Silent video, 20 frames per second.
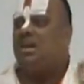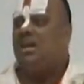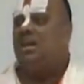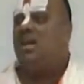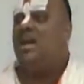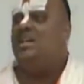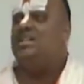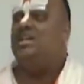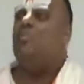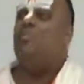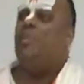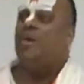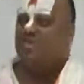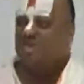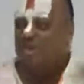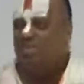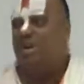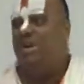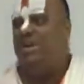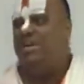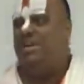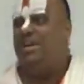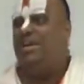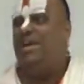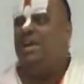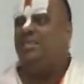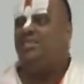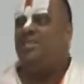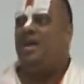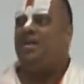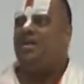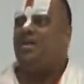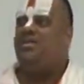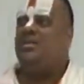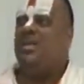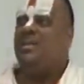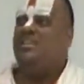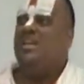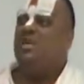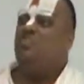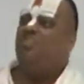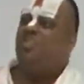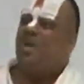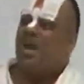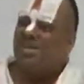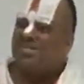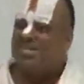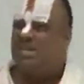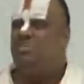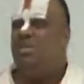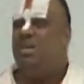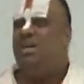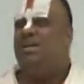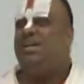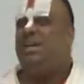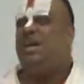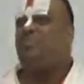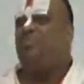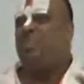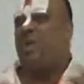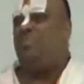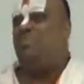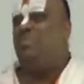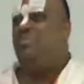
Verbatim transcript: That creates a possibility. That results in plausibility